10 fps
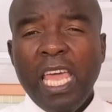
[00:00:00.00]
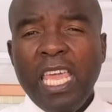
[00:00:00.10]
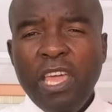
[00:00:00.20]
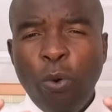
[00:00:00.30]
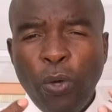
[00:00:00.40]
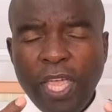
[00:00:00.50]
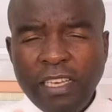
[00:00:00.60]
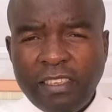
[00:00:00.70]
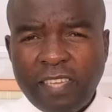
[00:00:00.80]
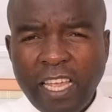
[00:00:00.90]
He will
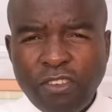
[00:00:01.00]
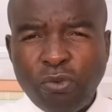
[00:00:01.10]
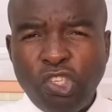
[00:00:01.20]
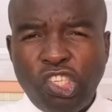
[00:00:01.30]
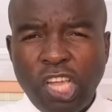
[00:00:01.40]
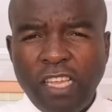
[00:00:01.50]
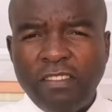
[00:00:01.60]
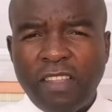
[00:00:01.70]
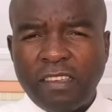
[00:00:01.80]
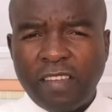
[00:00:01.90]
intend to
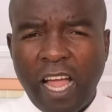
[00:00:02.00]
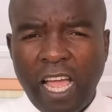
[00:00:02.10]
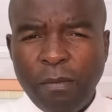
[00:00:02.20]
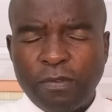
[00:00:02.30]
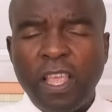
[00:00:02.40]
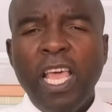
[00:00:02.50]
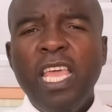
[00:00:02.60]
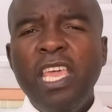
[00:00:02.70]
change the times.